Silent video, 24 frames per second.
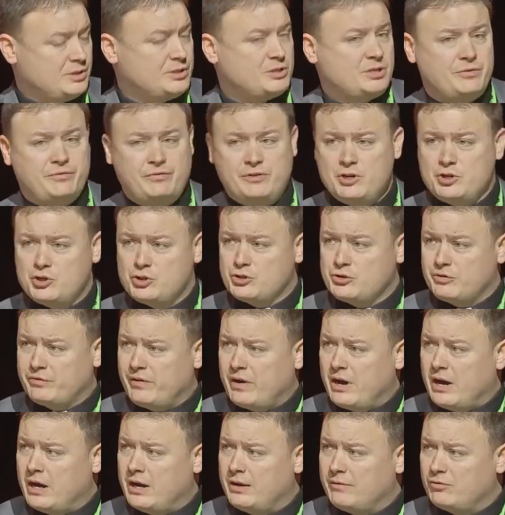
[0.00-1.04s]
is Ephesians
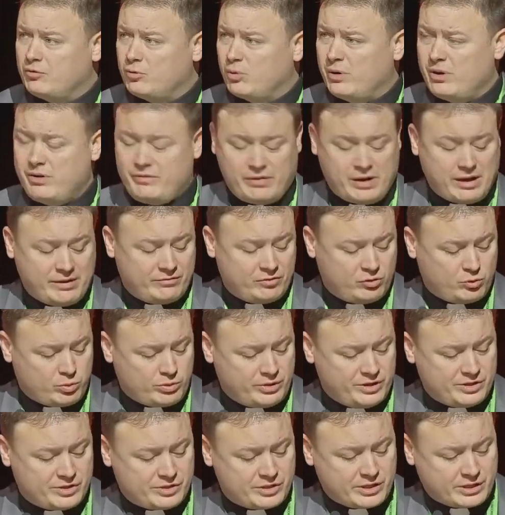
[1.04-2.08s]
5 25 and
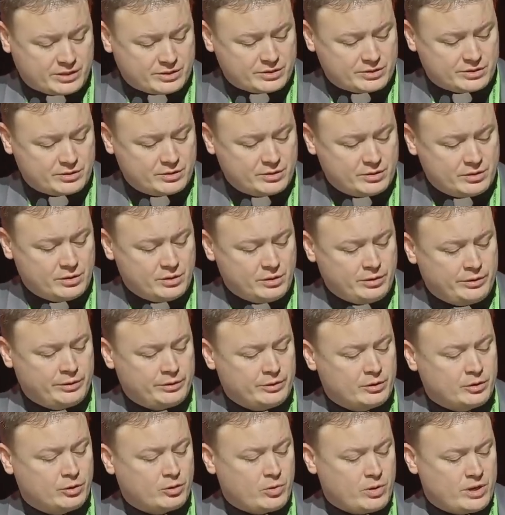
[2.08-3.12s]
26.
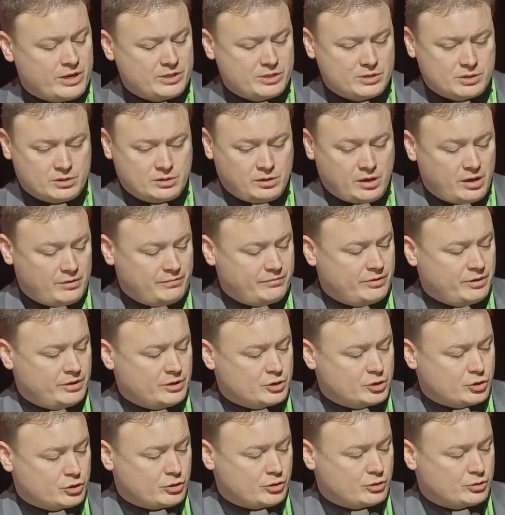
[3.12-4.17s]
Christ loved the
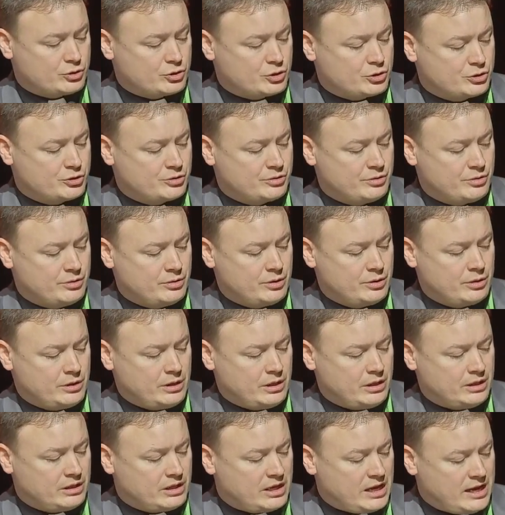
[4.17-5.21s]
church
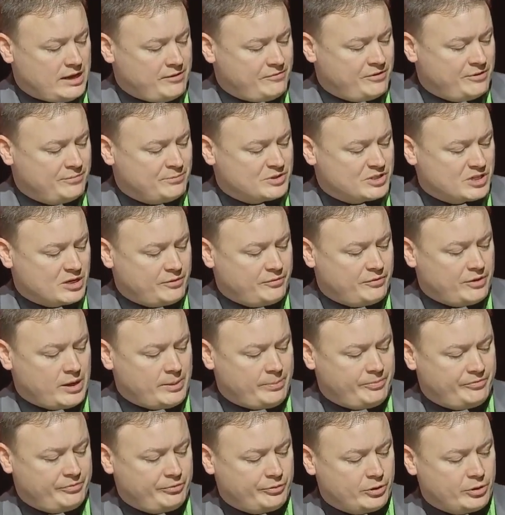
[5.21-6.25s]
and gave himself
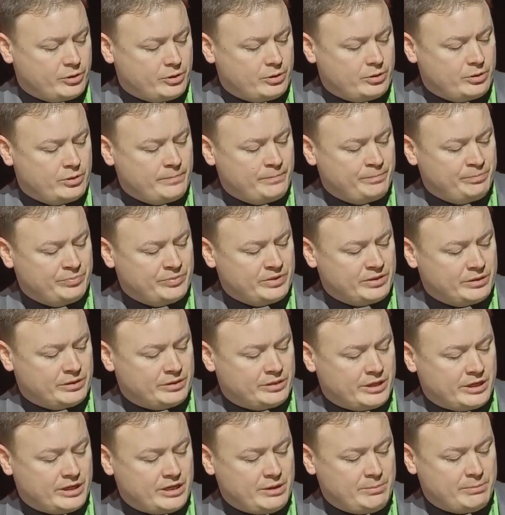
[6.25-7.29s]
up for her
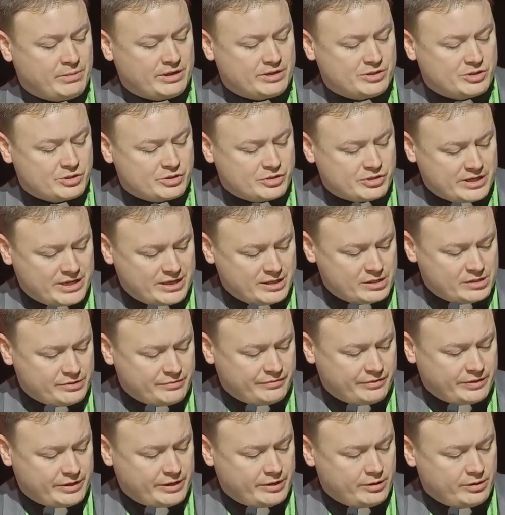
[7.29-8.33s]
that he might
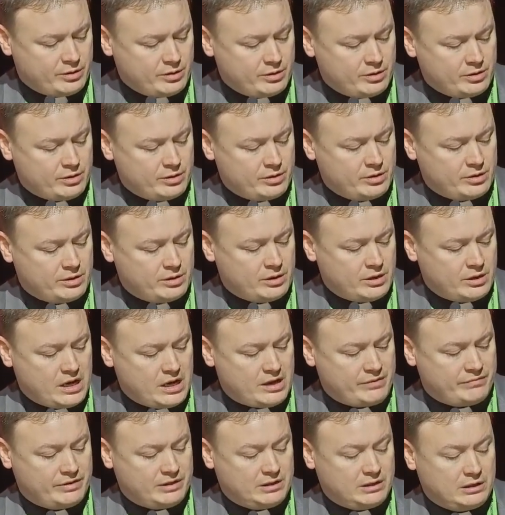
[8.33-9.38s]
sanctify her,
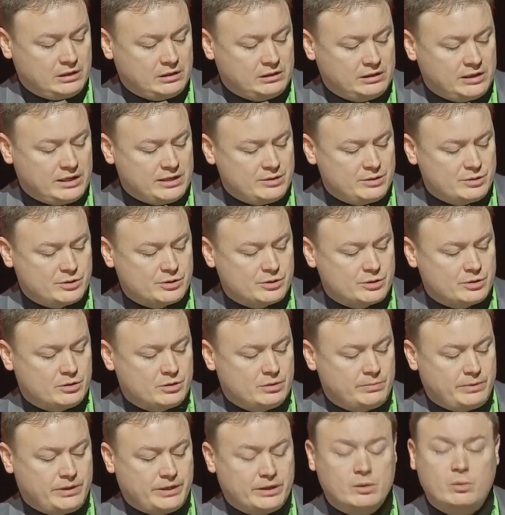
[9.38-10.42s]
having cleansed
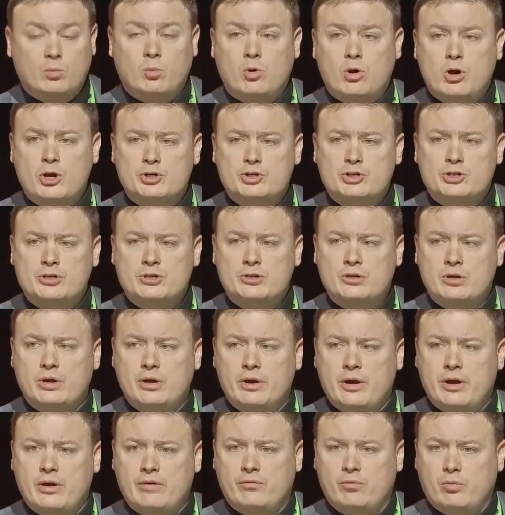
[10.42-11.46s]
her by the washing
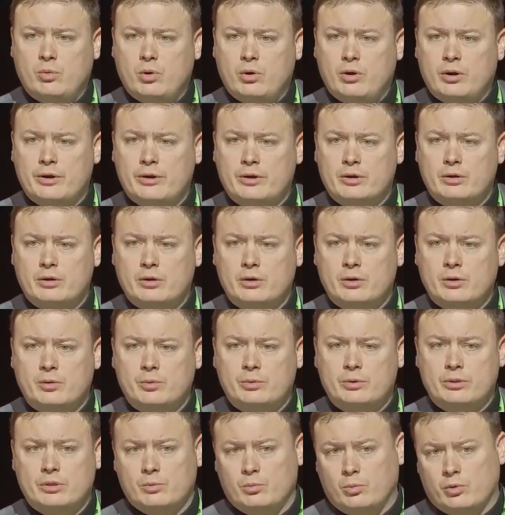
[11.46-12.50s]
of water
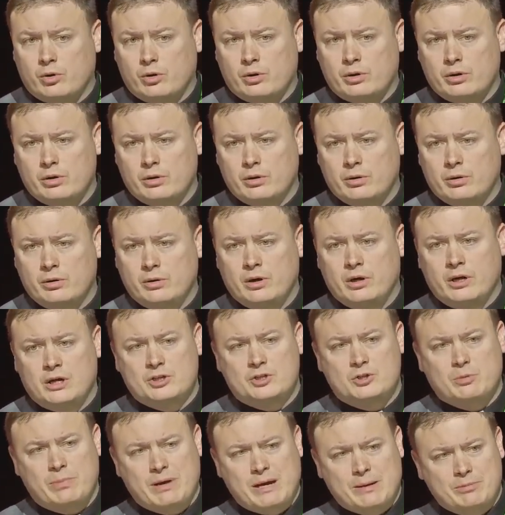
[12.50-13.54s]
with the word.
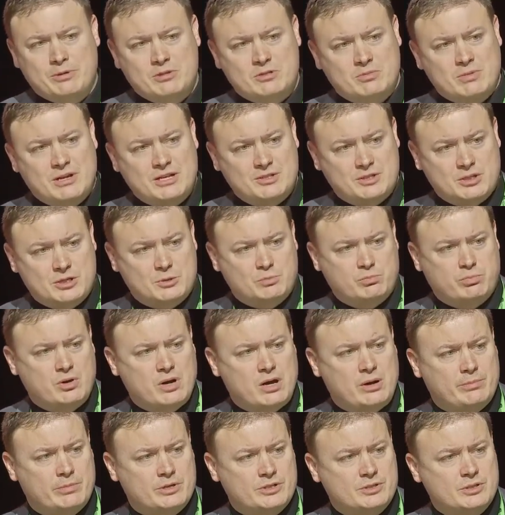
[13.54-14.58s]
And so baptism has this
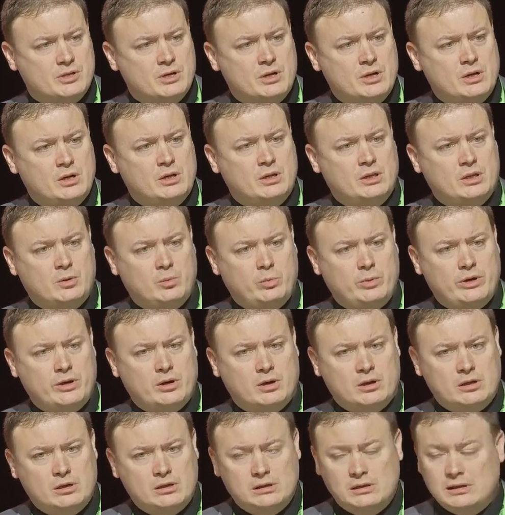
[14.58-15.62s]
promise that we
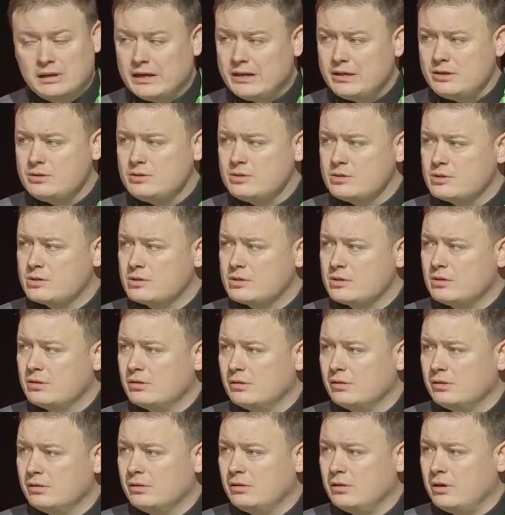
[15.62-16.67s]
are cleansed,
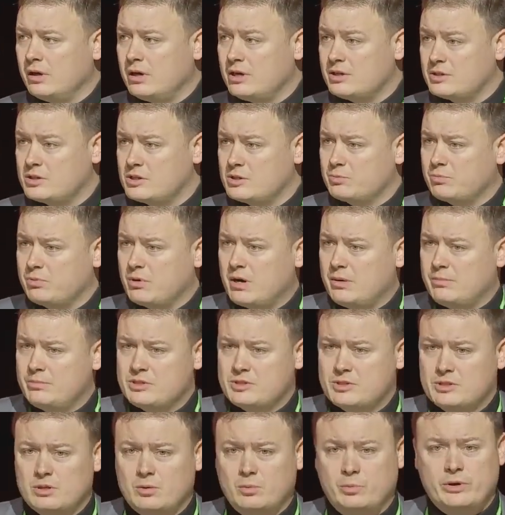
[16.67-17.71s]
it has this
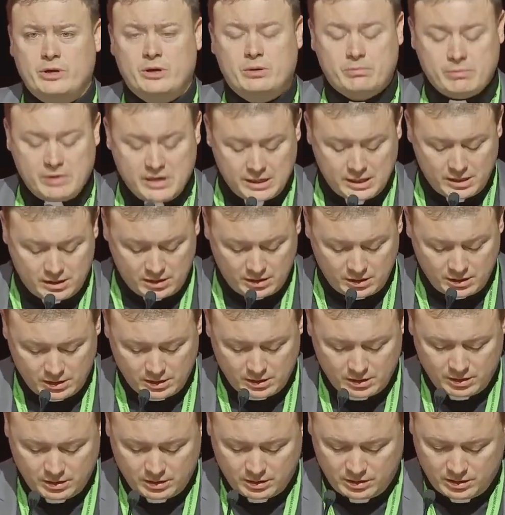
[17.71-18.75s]
promise that we are made
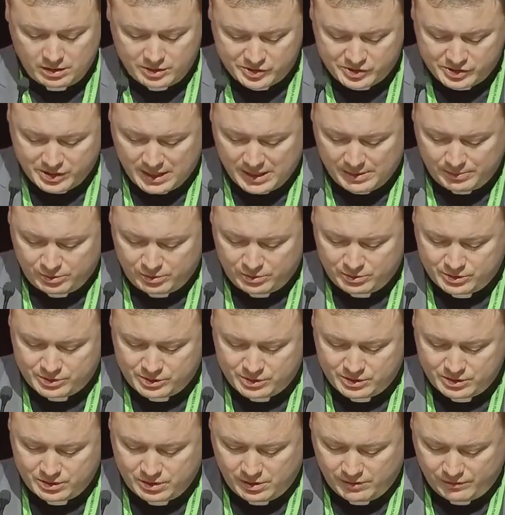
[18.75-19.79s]
the
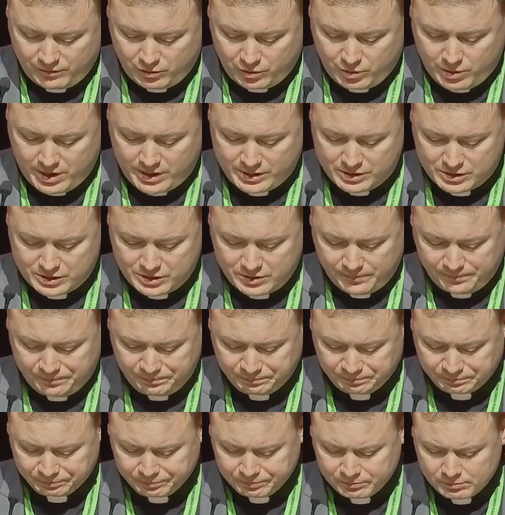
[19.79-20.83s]
disciples of Christ.
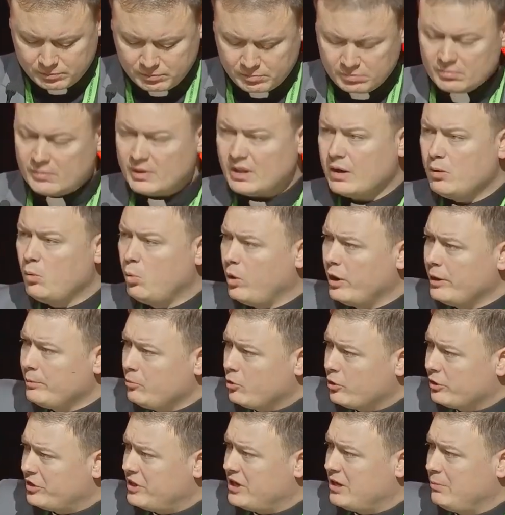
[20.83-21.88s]
One
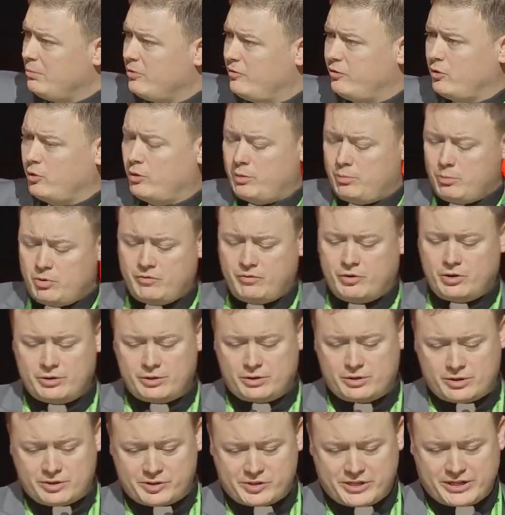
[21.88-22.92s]
more thing before we move on
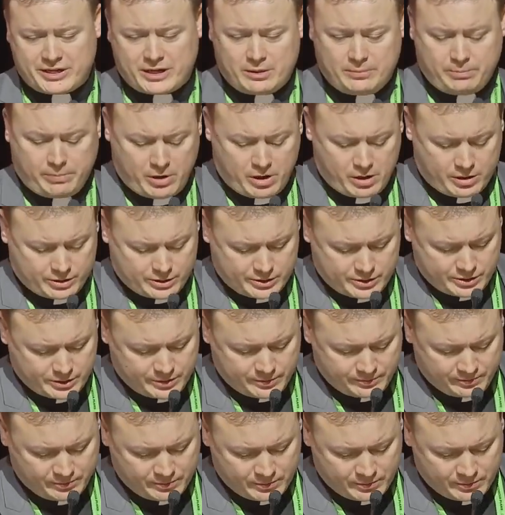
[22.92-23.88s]
to the second part.